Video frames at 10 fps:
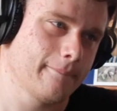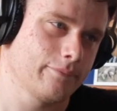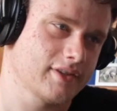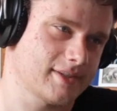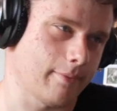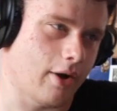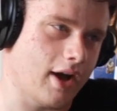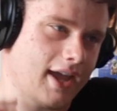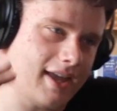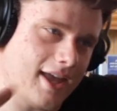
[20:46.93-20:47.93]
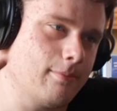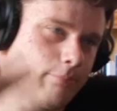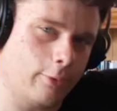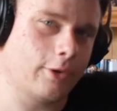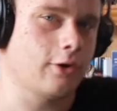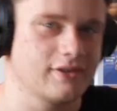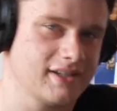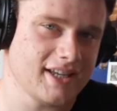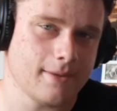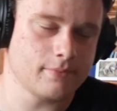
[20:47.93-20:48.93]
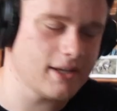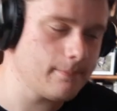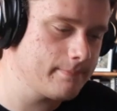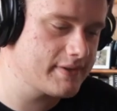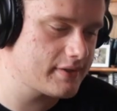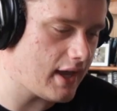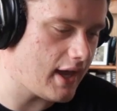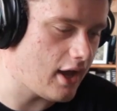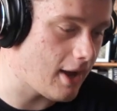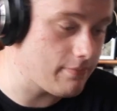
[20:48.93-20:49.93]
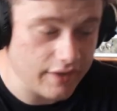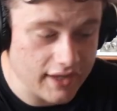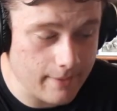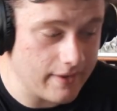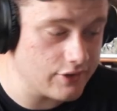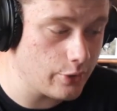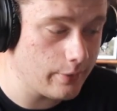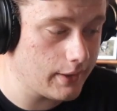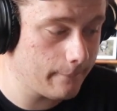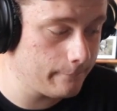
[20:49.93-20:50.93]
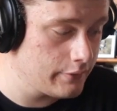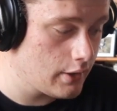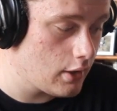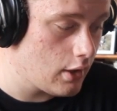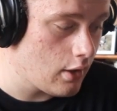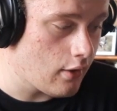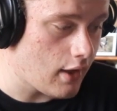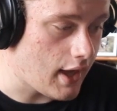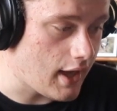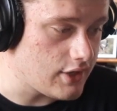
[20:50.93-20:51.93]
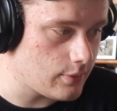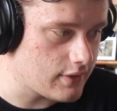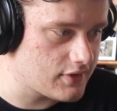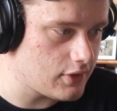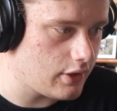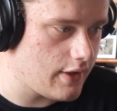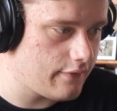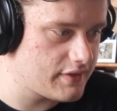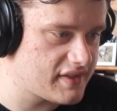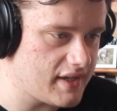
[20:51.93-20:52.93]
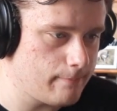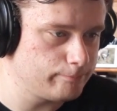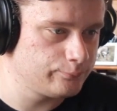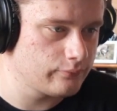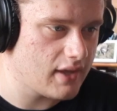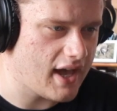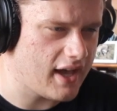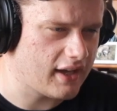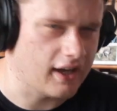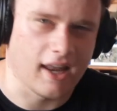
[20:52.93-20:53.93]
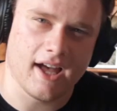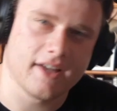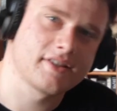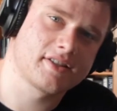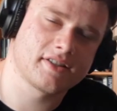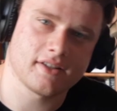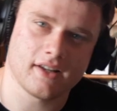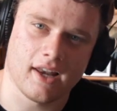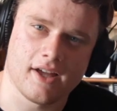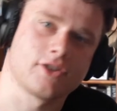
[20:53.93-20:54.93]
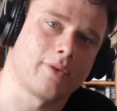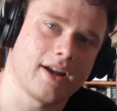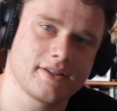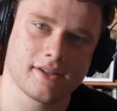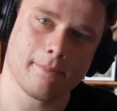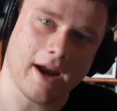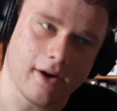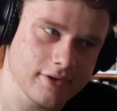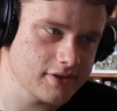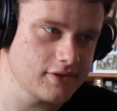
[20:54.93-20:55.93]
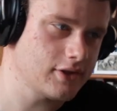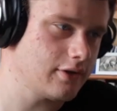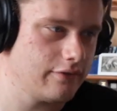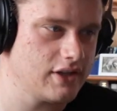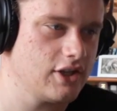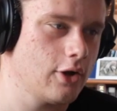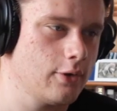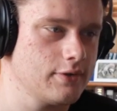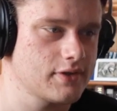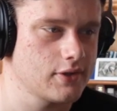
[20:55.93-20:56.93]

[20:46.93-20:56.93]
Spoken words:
some of my input on DM tips. I'm thinking about doing sort of some class race comparison sort of videos.